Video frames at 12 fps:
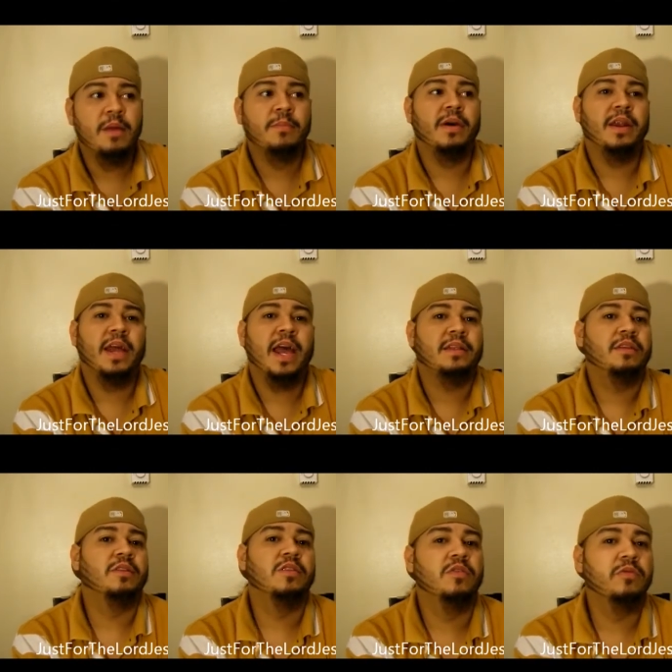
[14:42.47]
but it had to
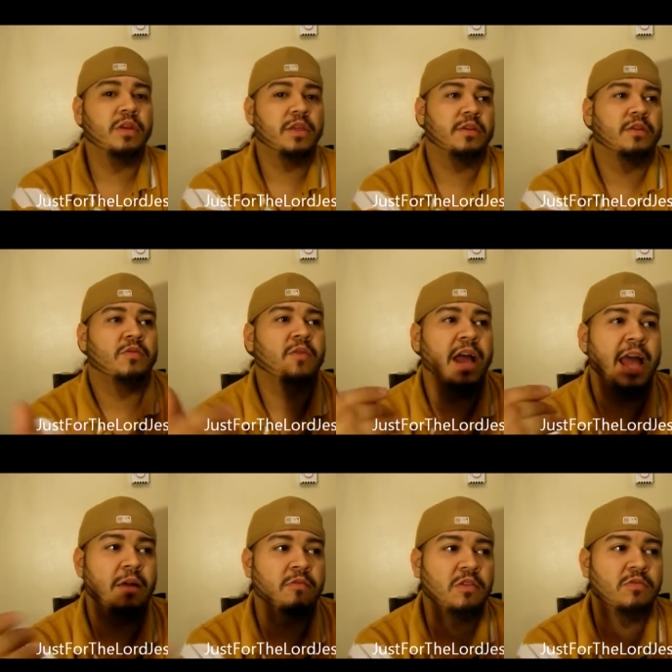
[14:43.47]
do with
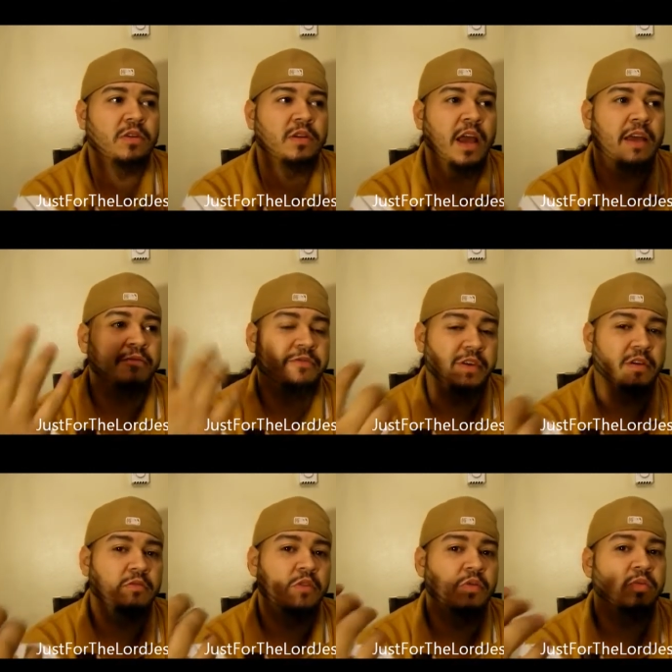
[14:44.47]
what would I feel,
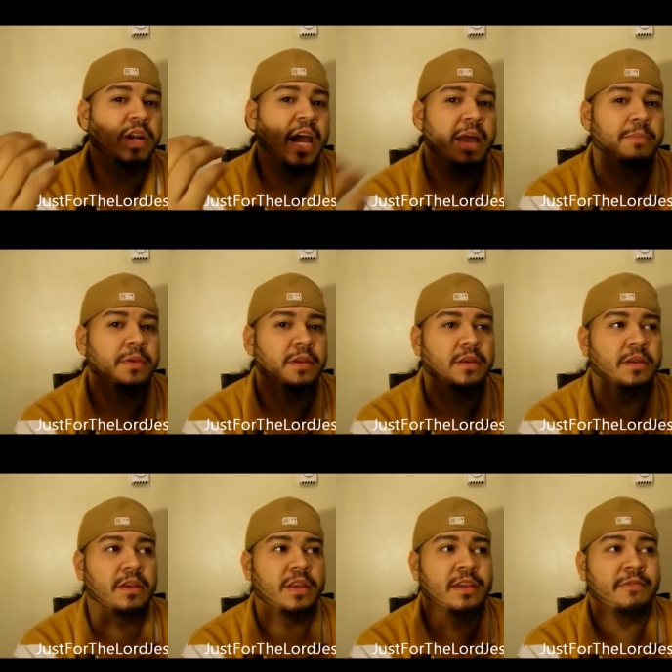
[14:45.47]
what would happen
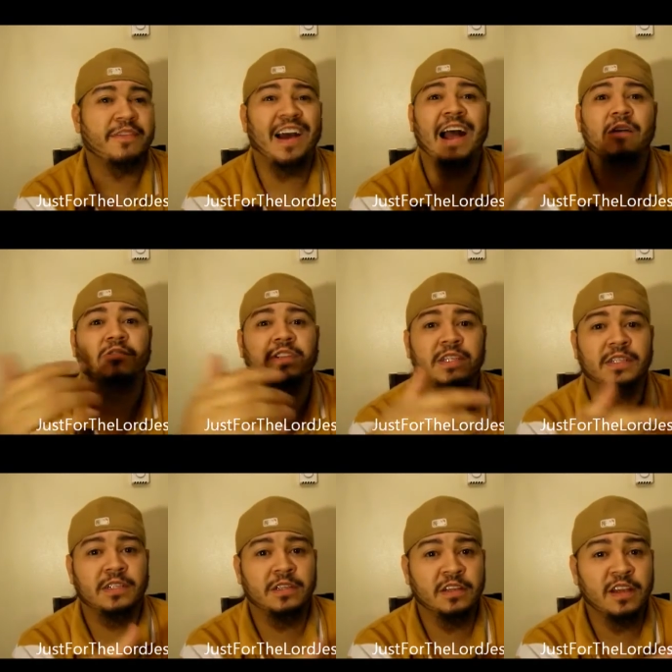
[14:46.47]
if I was
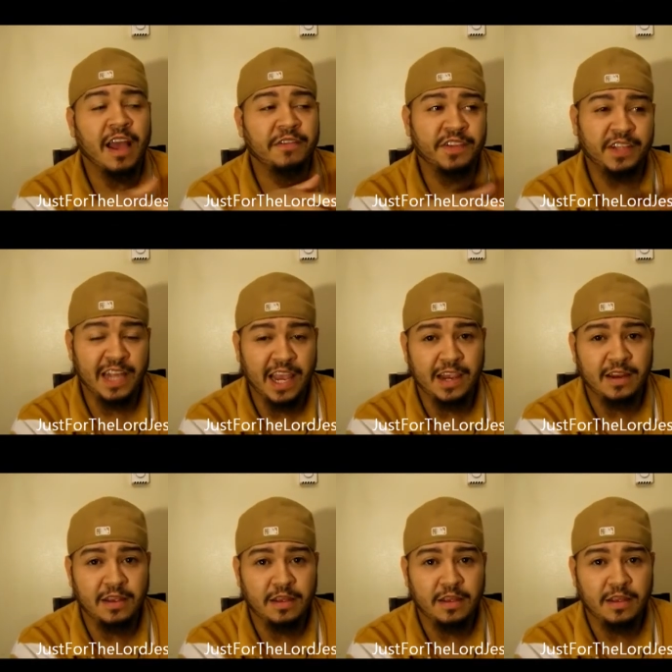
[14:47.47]
to have stayed.